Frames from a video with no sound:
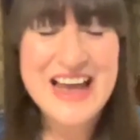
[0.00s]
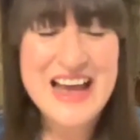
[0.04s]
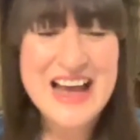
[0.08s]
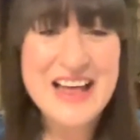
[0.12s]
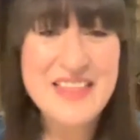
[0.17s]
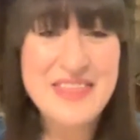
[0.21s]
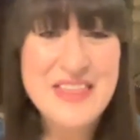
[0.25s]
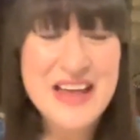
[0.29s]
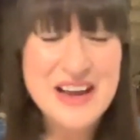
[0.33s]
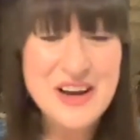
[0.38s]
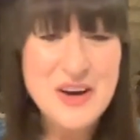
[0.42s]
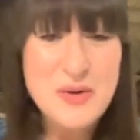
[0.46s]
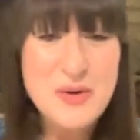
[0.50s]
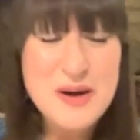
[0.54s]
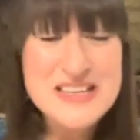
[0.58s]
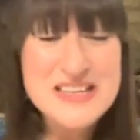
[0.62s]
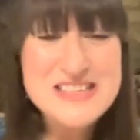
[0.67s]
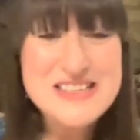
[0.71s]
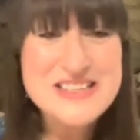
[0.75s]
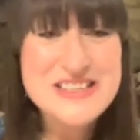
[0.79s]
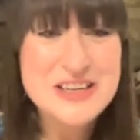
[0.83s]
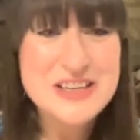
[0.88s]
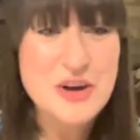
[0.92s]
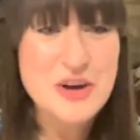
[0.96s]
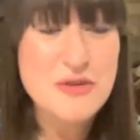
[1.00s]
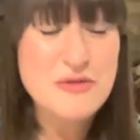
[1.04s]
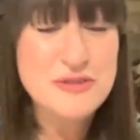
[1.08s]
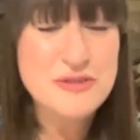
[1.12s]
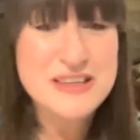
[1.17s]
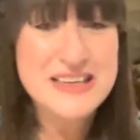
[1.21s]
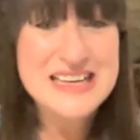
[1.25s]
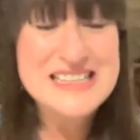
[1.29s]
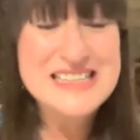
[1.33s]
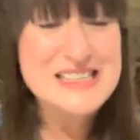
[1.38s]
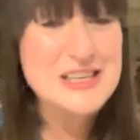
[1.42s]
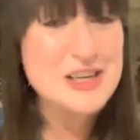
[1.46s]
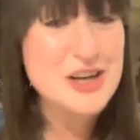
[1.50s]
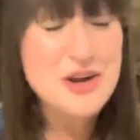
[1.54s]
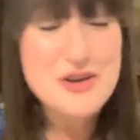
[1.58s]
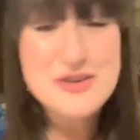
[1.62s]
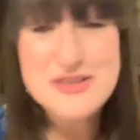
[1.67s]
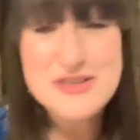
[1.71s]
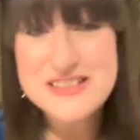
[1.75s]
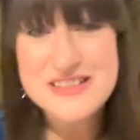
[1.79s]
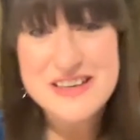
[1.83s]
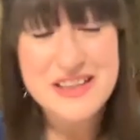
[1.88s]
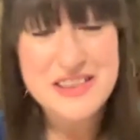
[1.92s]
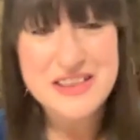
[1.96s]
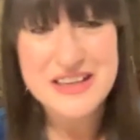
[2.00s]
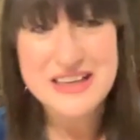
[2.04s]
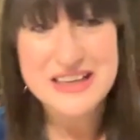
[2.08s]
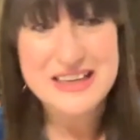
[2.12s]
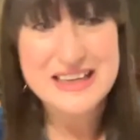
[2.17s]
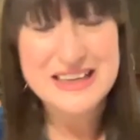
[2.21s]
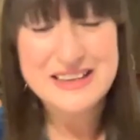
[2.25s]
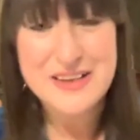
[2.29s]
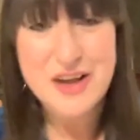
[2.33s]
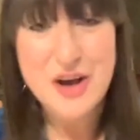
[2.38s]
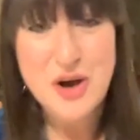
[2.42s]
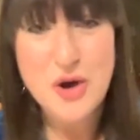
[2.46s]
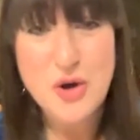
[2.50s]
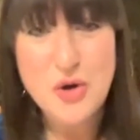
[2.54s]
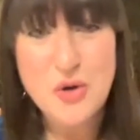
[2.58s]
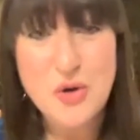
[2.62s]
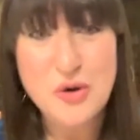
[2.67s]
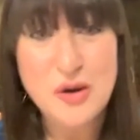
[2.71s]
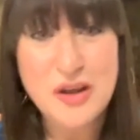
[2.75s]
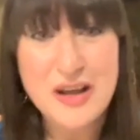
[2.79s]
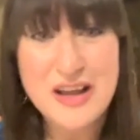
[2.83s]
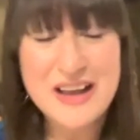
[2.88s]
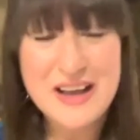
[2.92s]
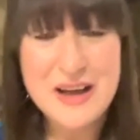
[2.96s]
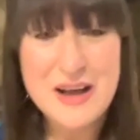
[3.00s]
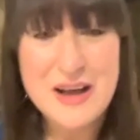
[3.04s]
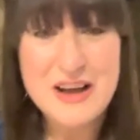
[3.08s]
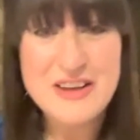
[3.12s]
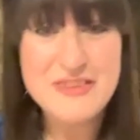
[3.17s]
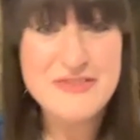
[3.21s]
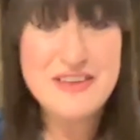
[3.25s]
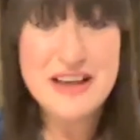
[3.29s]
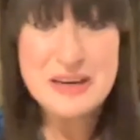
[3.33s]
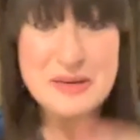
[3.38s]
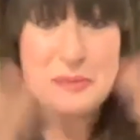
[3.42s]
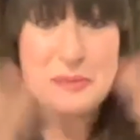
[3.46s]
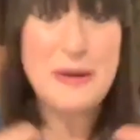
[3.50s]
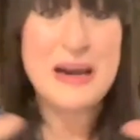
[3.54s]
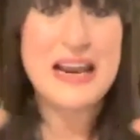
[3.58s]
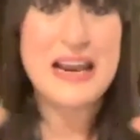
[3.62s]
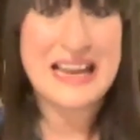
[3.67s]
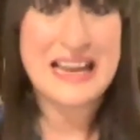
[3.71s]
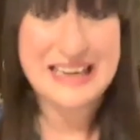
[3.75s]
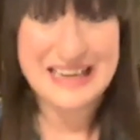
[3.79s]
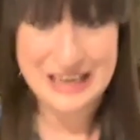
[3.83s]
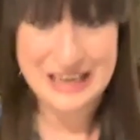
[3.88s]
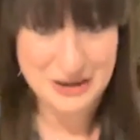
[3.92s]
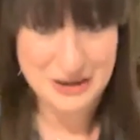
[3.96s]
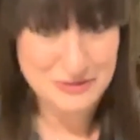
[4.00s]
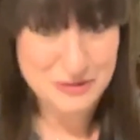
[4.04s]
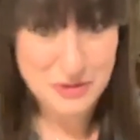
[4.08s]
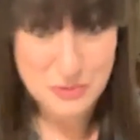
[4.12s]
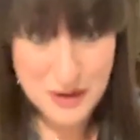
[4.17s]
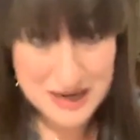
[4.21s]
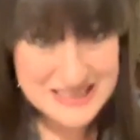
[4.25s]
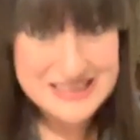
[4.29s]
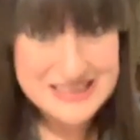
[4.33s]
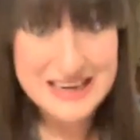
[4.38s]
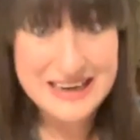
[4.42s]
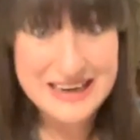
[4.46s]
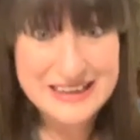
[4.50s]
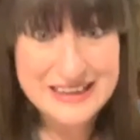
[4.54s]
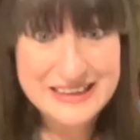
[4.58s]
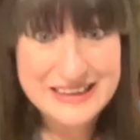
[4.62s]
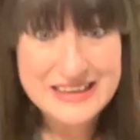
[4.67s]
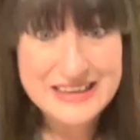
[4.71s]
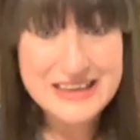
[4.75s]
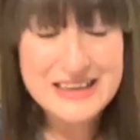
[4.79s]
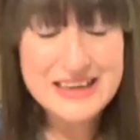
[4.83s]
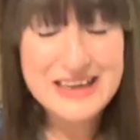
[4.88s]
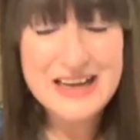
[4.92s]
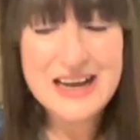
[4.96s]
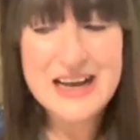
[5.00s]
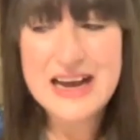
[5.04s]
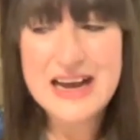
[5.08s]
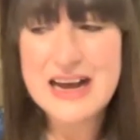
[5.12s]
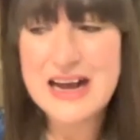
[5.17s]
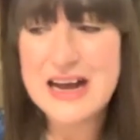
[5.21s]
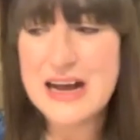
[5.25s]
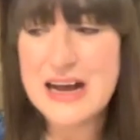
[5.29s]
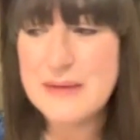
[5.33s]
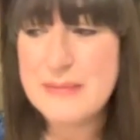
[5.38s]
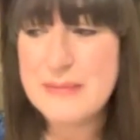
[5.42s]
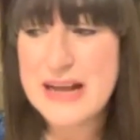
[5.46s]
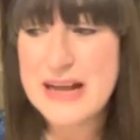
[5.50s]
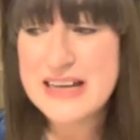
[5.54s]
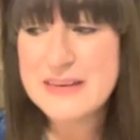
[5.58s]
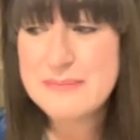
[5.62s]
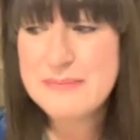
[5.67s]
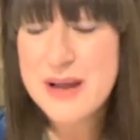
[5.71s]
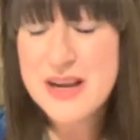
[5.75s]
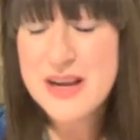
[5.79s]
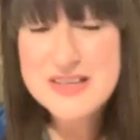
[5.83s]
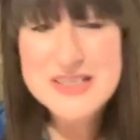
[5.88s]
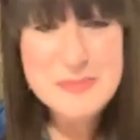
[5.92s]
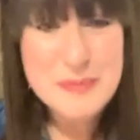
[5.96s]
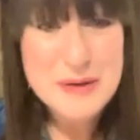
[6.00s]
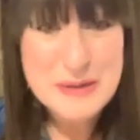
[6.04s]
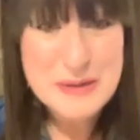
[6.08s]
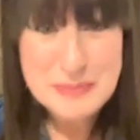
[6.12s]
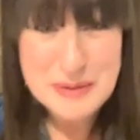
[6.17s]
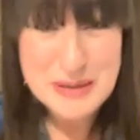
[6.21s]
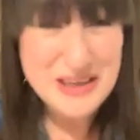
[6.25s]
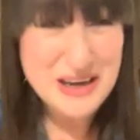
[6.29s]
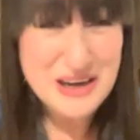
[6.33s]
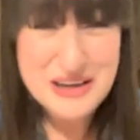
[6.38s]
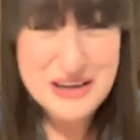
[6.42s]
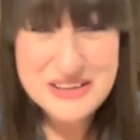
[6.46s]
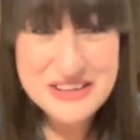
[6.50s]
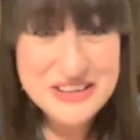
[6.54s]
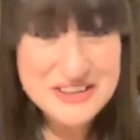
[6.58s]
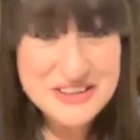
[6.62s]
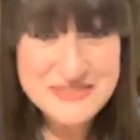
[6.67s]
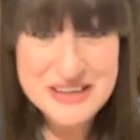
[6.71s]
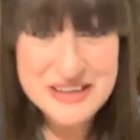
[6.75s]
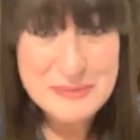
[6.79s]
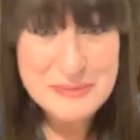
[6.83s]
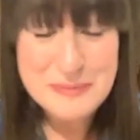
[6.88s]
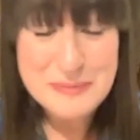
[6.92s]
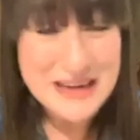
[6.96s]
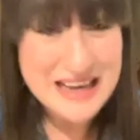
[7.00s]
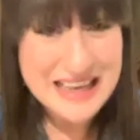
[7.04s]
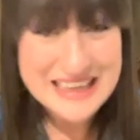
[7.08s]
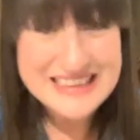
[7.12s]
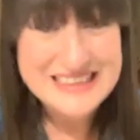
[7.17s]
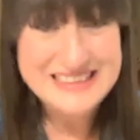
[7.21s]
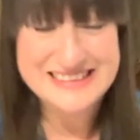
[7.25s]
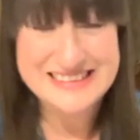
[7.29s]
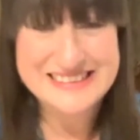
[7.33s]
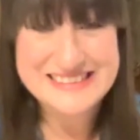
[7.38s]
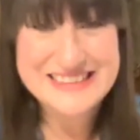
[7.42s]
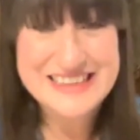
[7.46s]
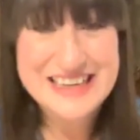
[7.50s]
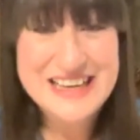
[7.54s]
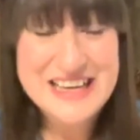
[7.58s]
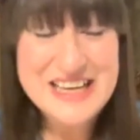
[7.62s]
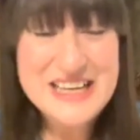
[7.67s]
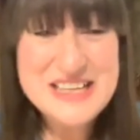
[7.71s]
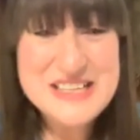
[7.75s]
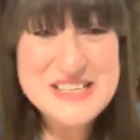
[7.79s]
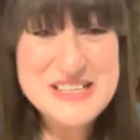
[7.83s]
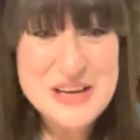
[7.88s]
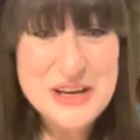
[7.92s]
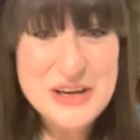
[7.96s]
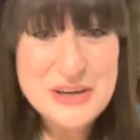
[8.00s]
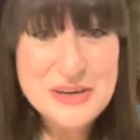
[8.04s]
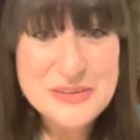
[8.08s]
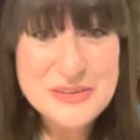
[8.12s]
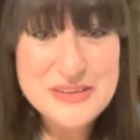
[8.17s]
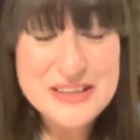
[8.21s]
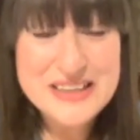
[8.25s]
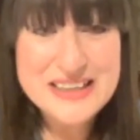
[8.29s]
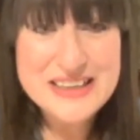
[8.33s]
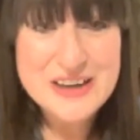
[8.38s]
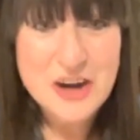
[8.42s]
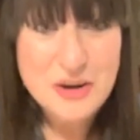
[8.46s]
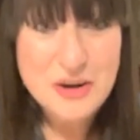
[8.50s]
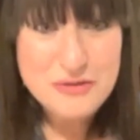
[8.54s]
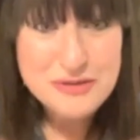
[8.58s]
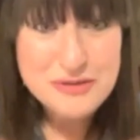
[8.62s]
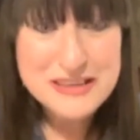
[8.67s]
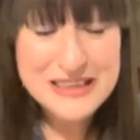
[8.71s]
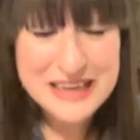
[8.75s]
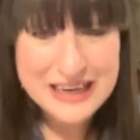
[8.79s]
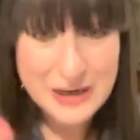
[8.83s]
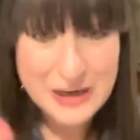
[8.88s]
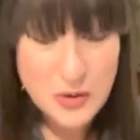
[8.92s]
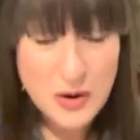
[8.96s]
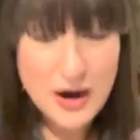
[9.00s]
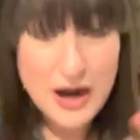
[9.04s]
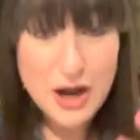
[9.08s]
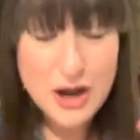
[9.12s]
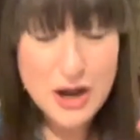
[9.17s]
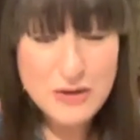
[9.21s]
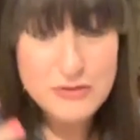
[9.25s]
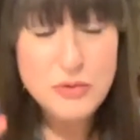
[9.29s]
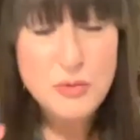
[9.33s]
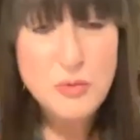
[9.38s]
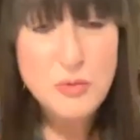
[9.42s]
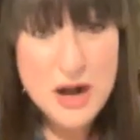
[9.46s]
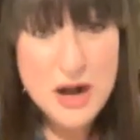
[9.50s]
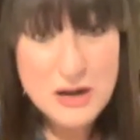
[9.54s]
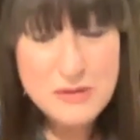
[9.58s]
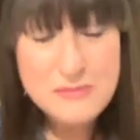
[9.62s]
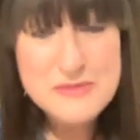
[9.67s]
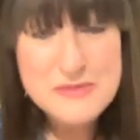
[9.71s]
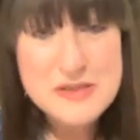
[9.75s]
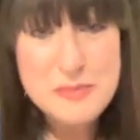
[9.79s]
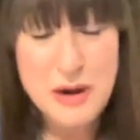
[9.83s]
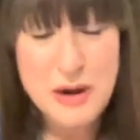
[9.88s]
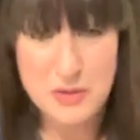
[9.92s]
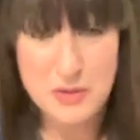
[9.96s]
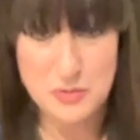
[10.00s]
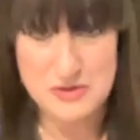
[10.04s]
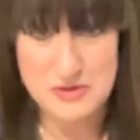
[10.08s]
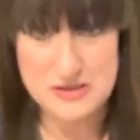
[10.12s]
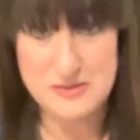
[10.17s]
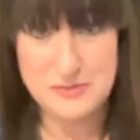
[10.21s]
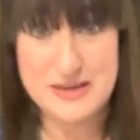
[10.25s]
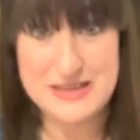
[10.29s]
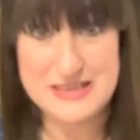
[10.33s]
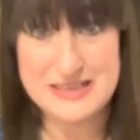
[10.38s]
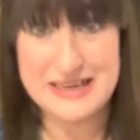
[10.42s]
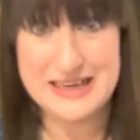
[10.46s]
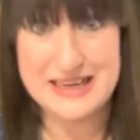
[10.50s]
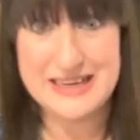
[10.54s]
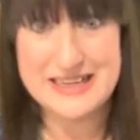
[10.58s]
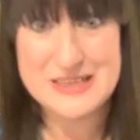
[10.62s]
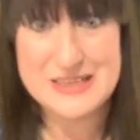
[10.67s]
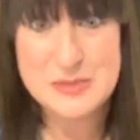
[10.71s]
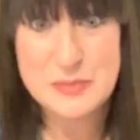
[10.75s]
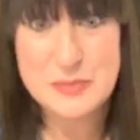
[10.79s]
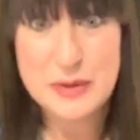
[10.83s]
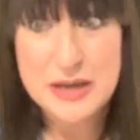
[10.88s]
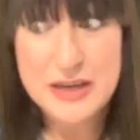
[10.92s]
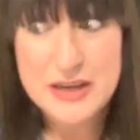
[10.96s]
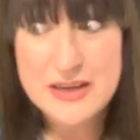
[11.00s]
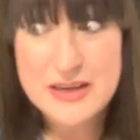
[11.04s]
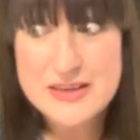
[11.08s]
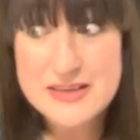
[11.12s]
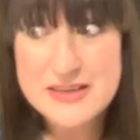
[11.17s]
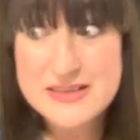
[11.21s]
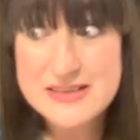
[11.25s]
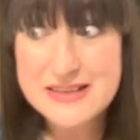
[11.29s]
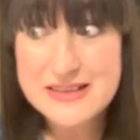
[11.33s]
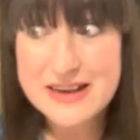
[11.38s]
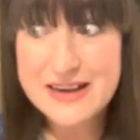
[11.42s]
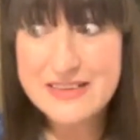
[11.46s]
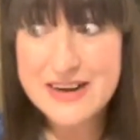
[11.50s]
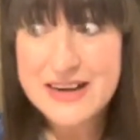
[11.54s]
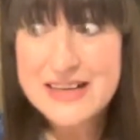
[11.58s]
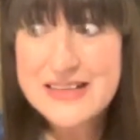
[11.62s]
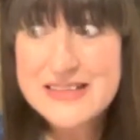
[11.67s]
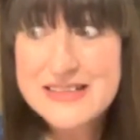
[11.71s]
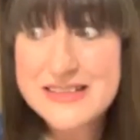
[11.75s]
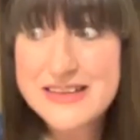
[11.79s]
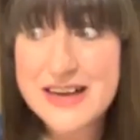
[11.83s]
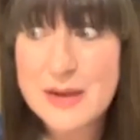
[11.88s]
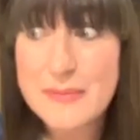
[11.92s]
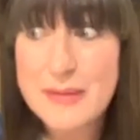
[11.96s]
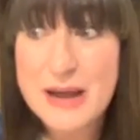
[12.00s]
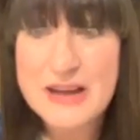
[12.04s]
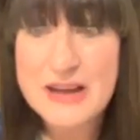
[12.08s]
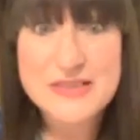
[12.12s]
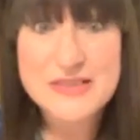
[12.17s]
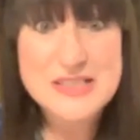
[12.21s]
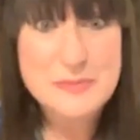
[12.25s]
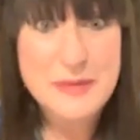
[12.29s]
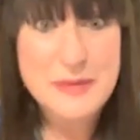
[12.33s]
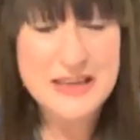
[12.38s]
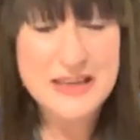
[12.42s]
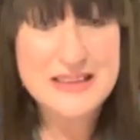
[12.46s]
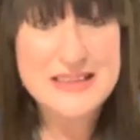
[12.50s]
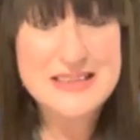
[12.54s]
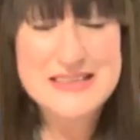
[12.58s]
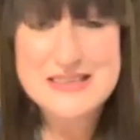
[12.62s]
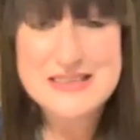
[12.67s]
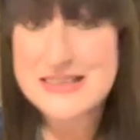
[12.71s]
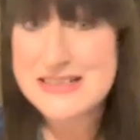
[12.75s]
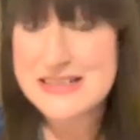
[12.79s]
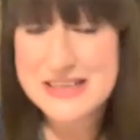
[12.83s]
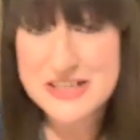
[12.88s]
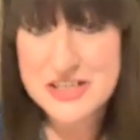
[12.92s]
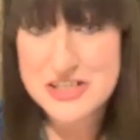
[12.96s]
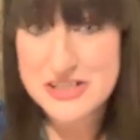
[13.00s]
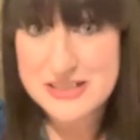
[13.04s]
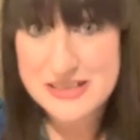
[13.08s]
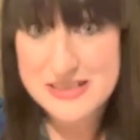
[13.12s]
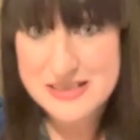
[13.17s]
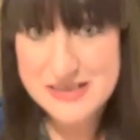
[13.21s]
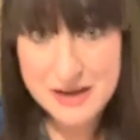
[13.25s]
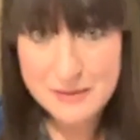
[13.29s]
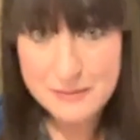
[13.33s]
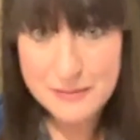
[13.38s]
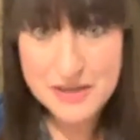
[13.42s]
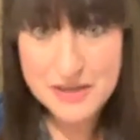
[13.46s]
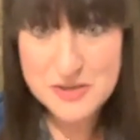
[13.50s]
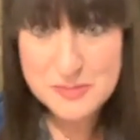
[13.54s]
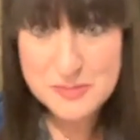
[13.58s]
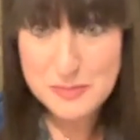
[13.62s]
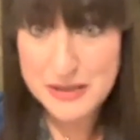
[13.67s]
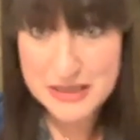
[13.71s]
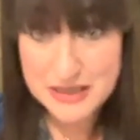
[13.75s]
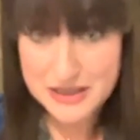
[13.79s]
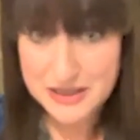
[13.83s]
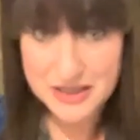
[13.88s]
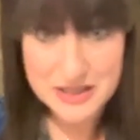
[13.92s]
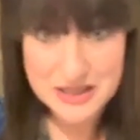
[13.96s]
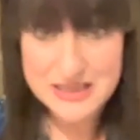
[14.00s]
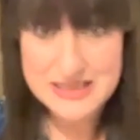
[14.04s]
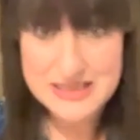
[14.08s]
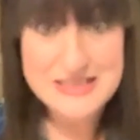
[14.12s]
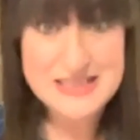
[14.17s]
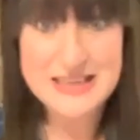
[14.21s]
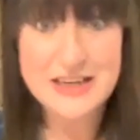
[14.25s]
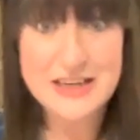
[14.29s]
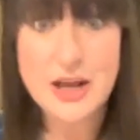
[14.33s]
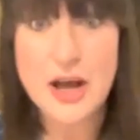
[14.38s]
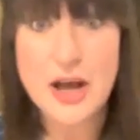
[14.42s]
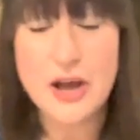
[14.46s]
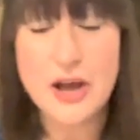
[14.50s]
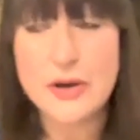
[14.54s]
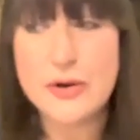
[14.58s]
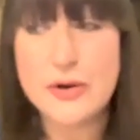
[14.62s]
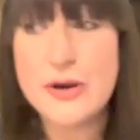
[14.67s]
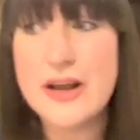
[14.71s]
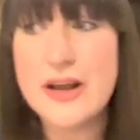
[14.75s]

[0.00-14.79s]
And that question often gets lost, I think, in the whole event planning of a wedding. And most people aren't event planners. So they often get quite overwhelmed by what a wedding is, because they're ending up having to make these decisions that are much bigger than things they know.